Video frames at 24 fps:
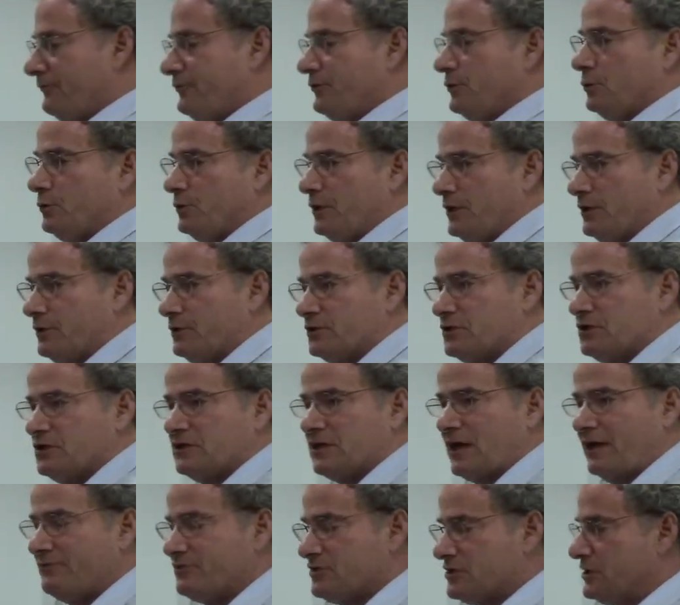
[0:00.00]
few years
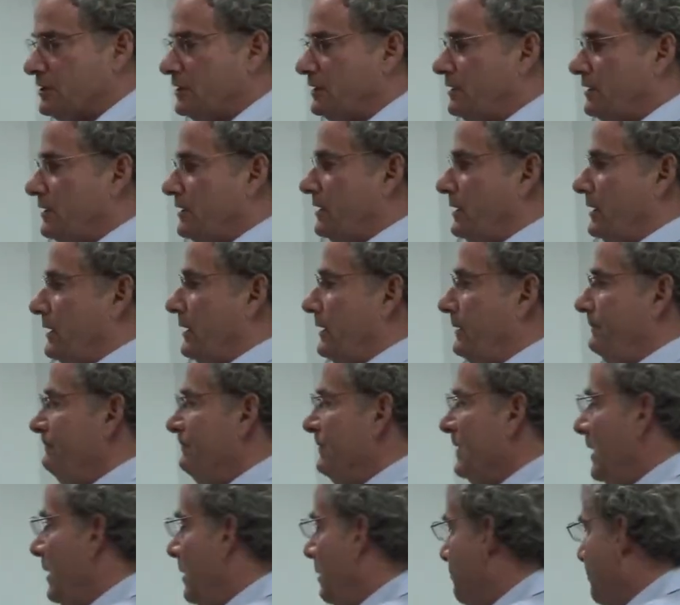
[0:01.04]
is I've seen the
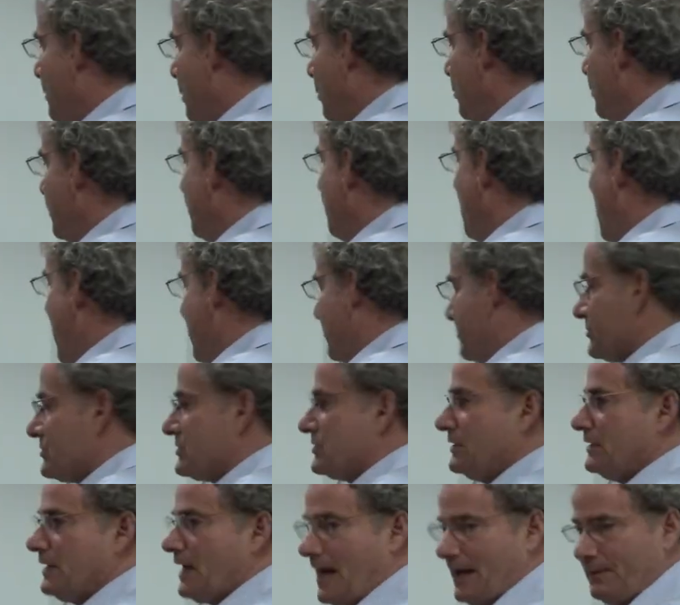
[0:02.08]

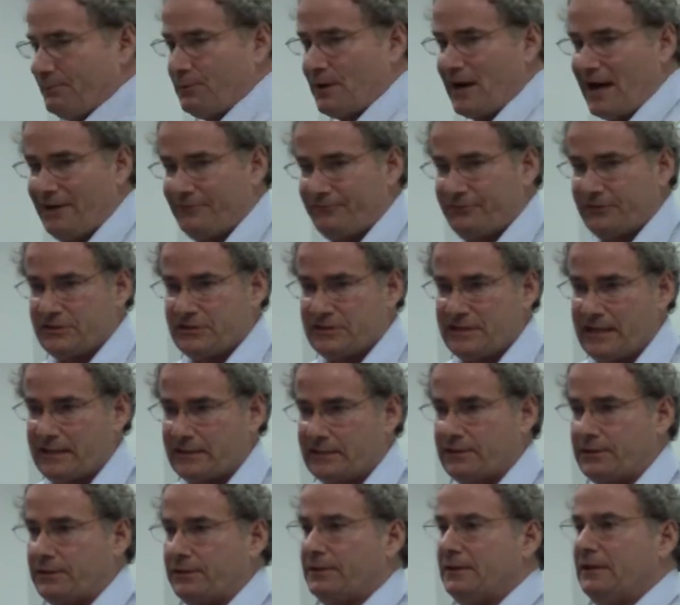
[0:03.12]
pro-democracy nonprofit
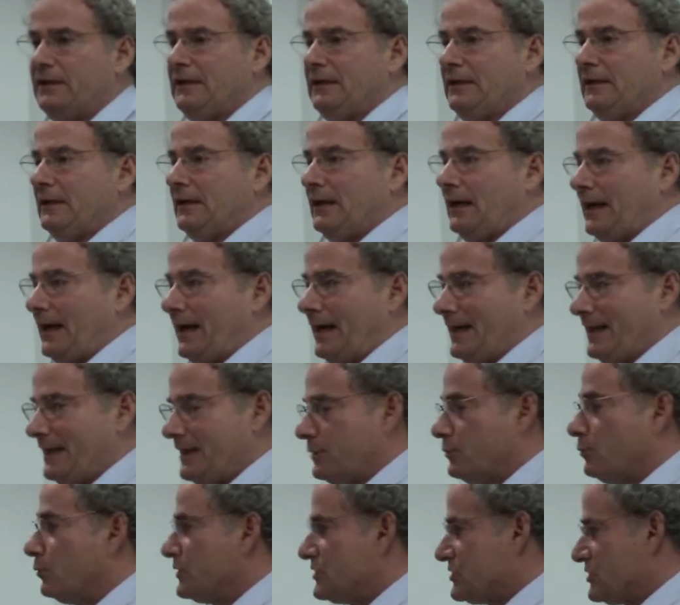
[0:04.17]
sector
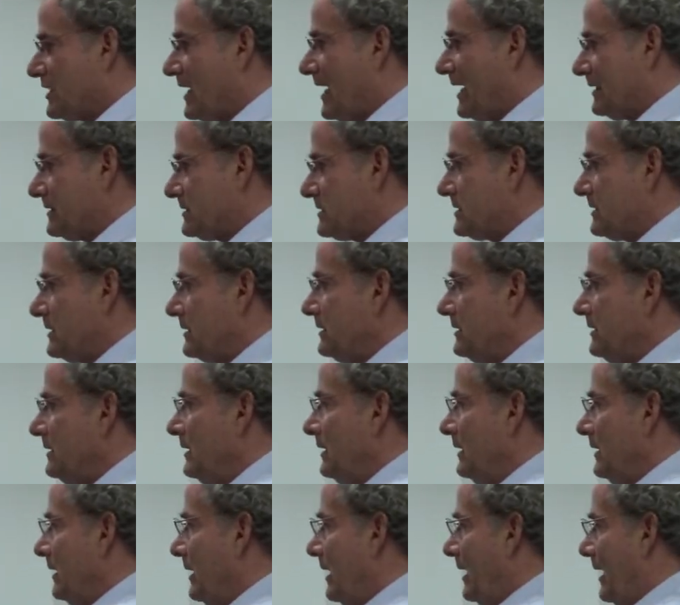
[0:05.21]
in
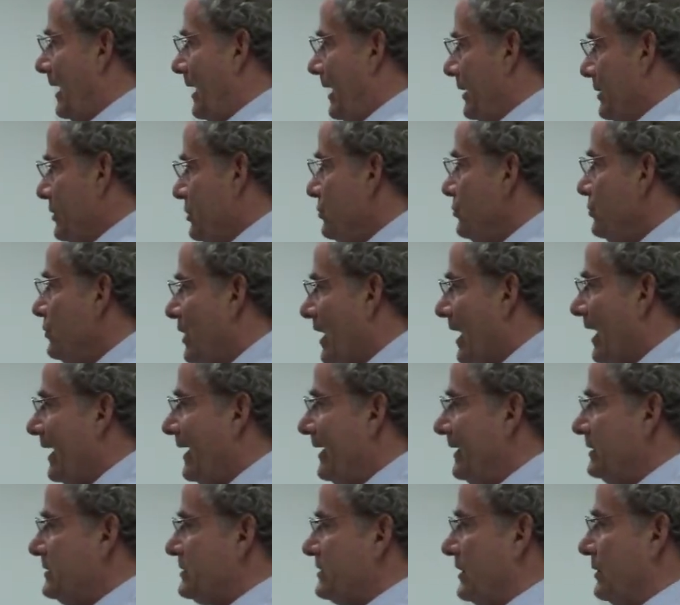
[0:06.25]
Wisconsin
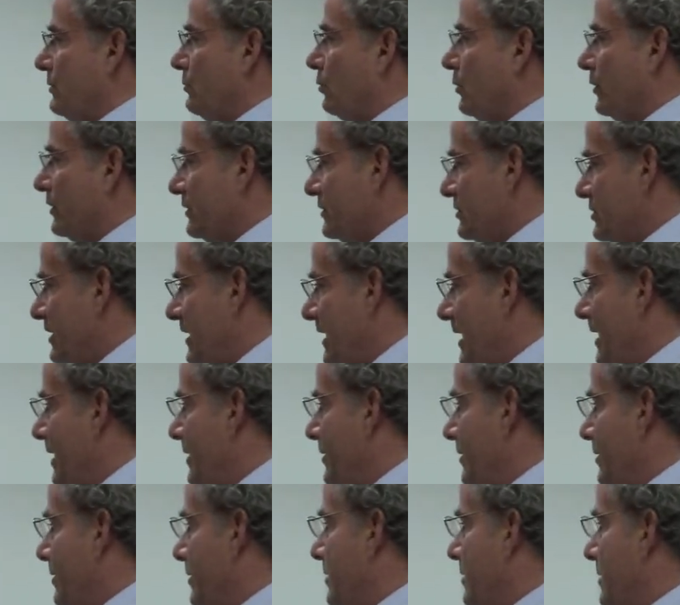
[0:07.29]
unite and work
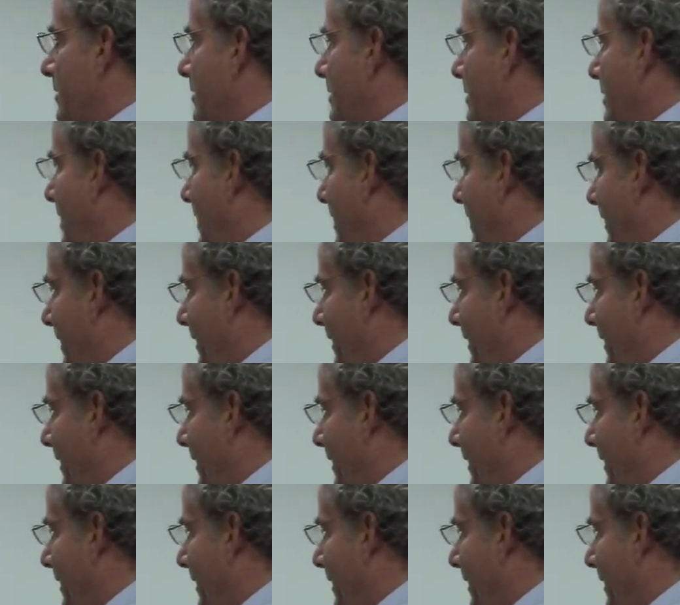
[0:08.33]
together